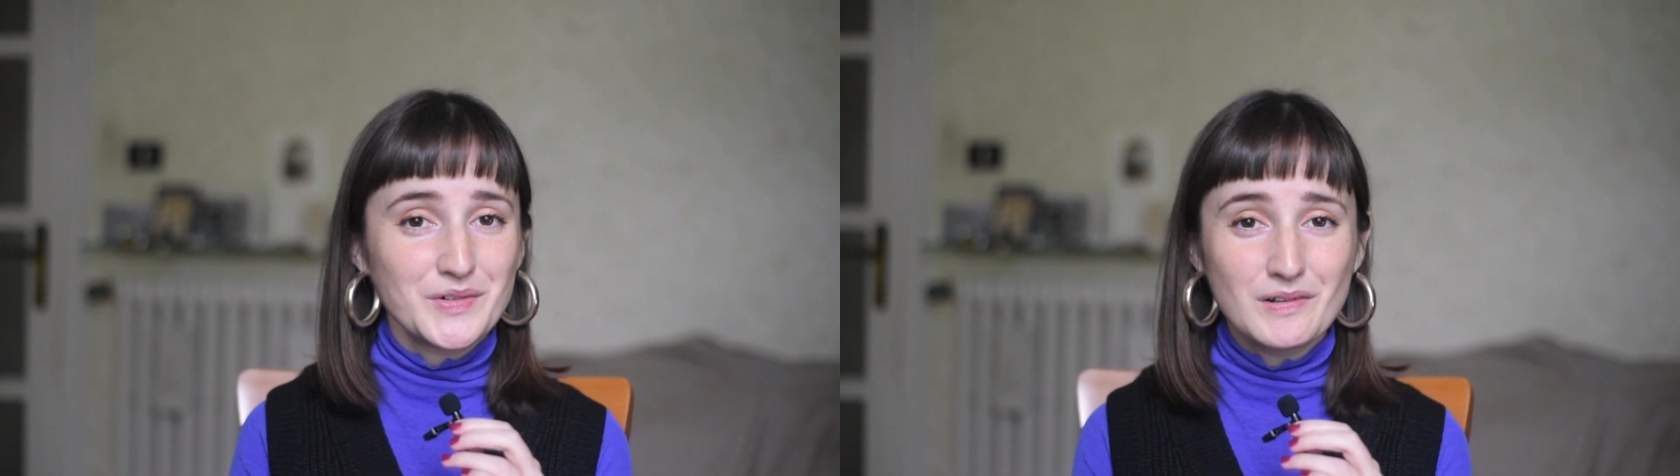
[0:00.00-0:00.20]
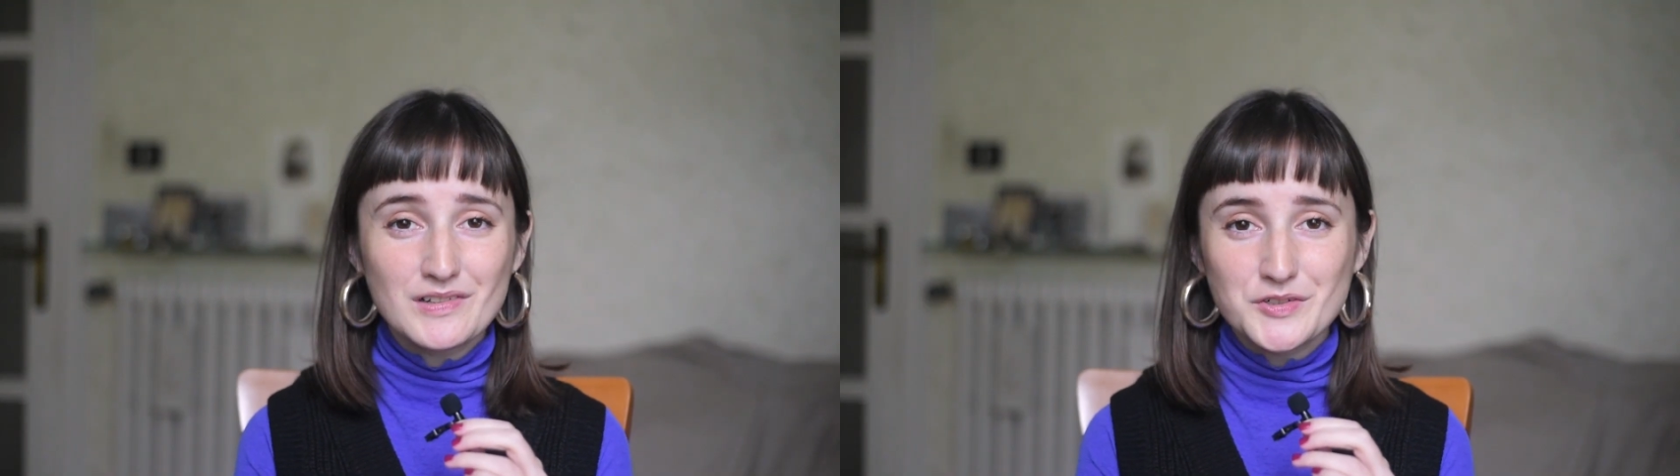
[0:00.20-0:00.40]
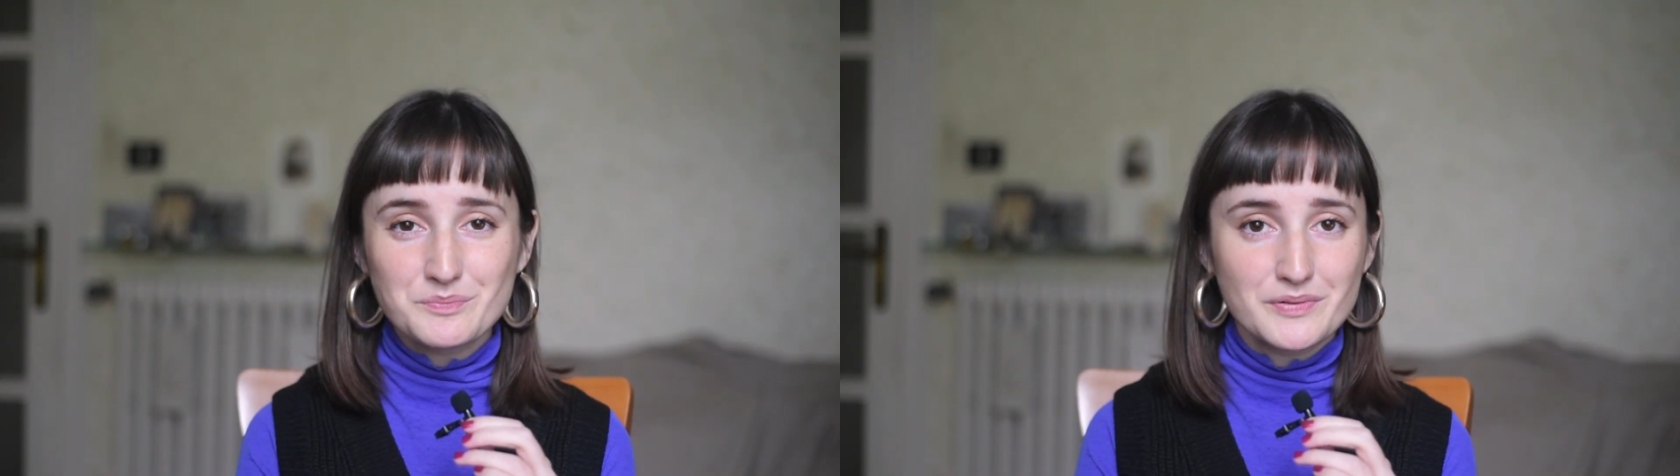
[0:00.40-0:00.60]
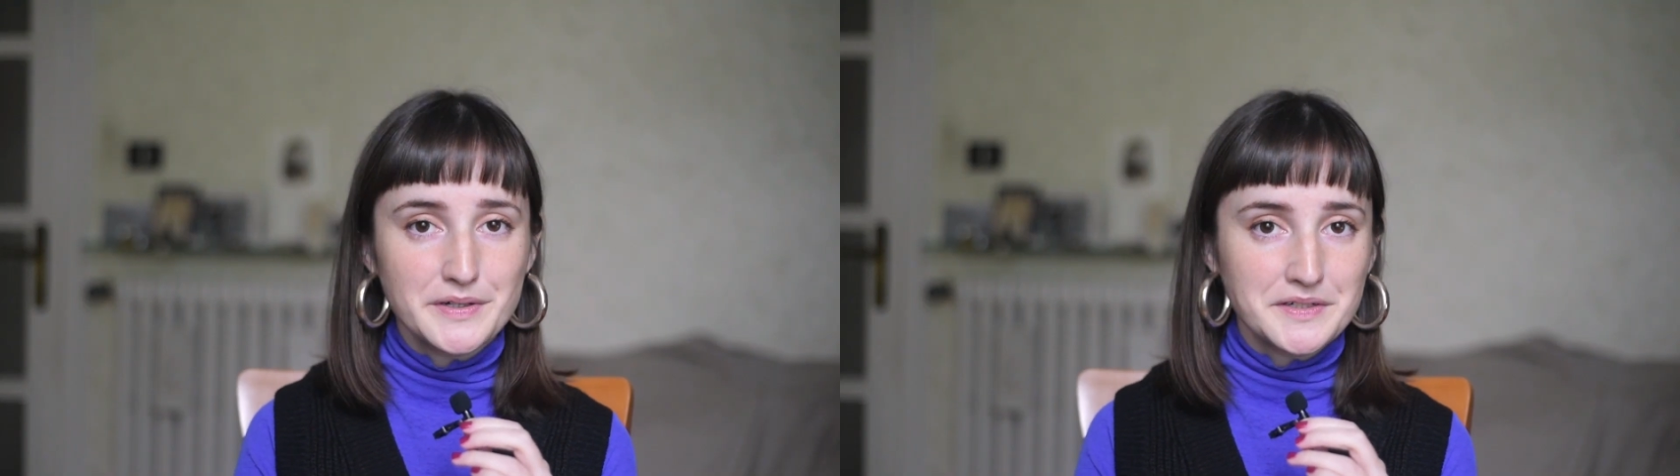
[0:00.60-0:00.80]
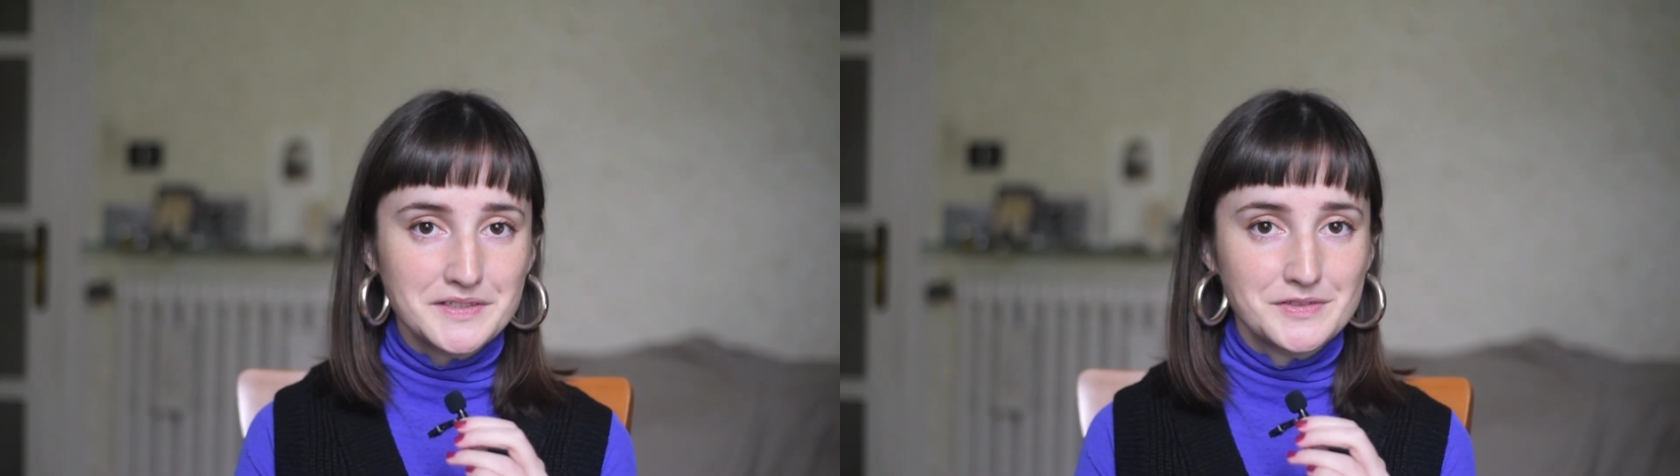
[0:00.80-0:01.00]
all your
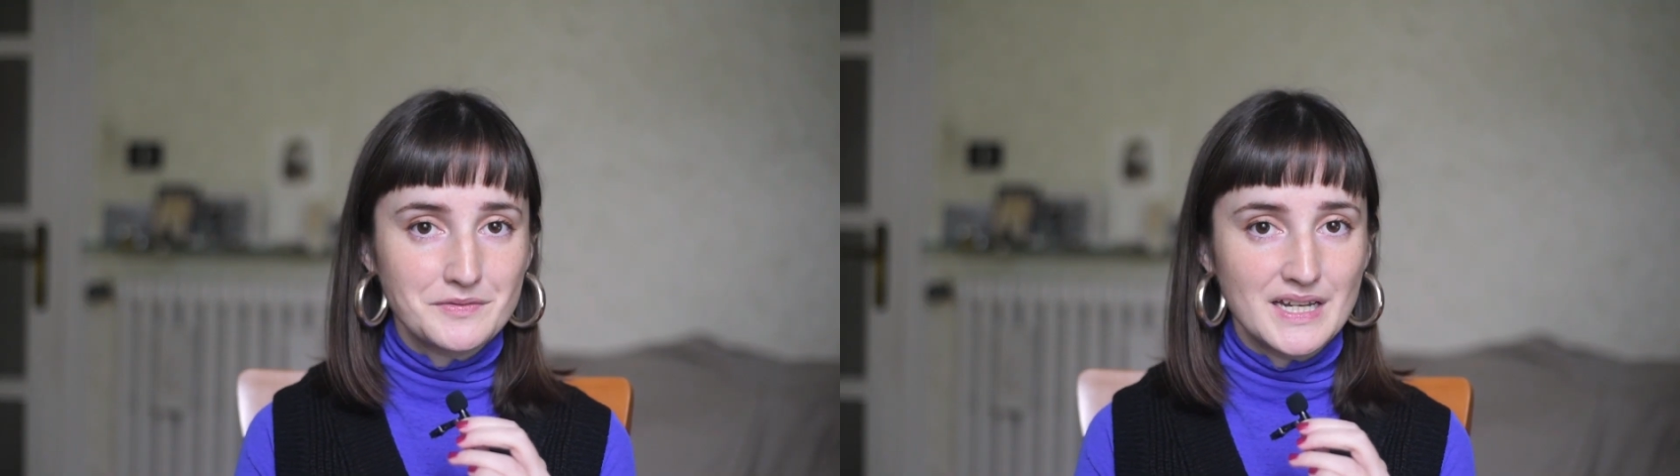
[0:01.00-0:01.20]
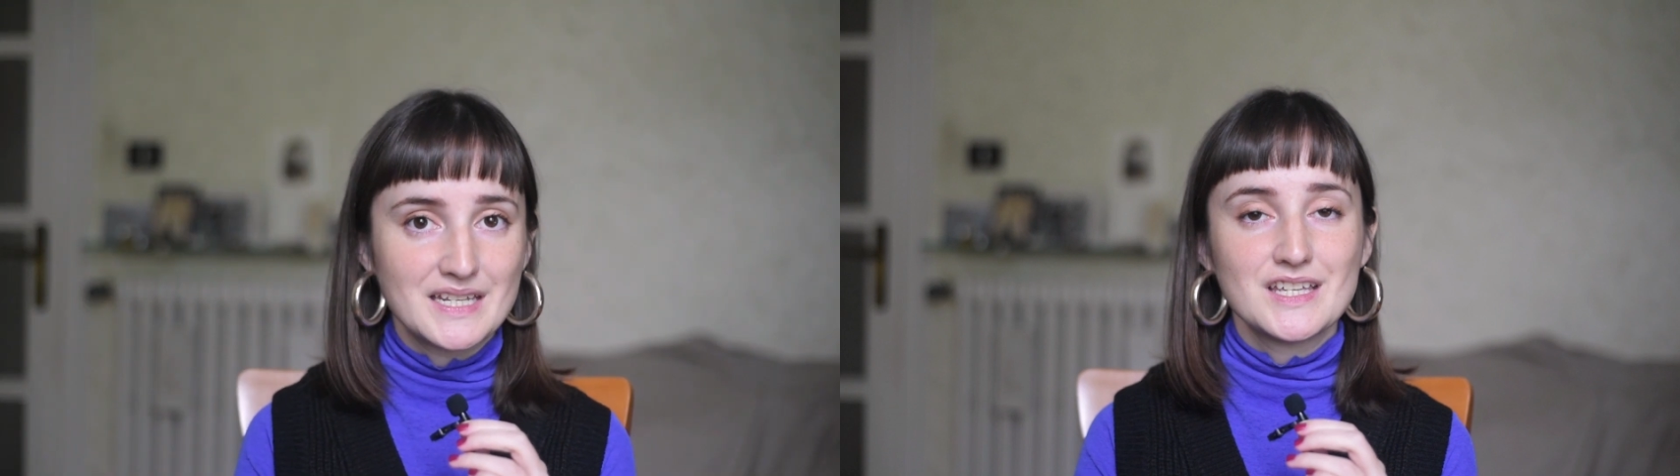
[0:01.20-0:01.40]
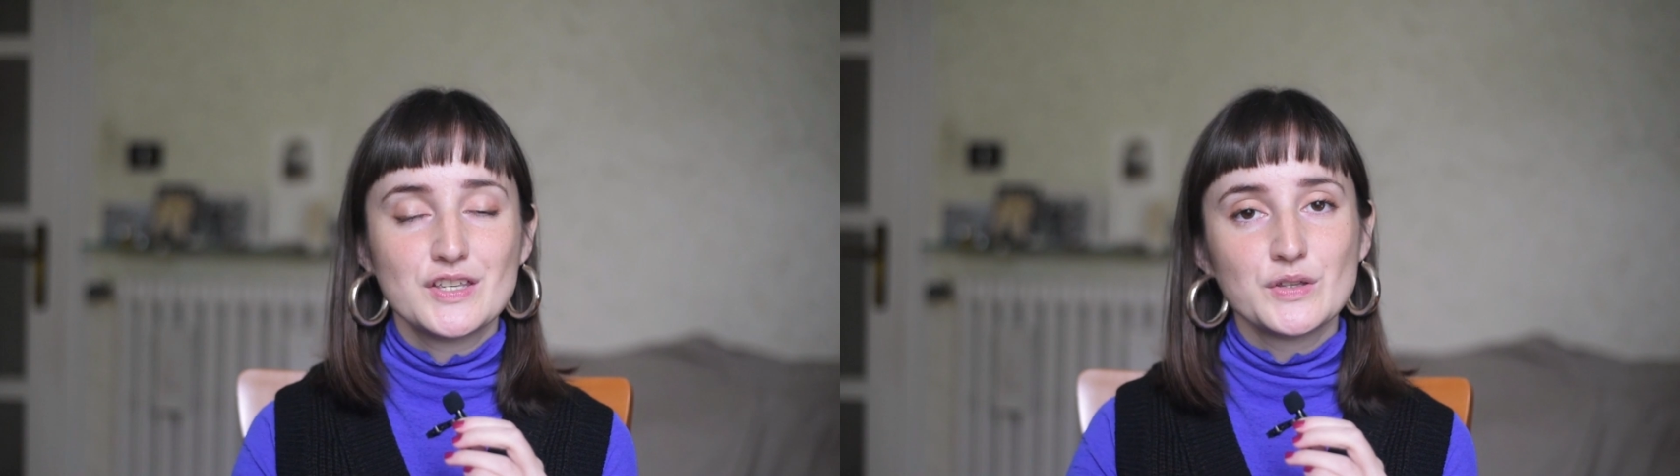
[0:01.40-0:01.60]
products ready,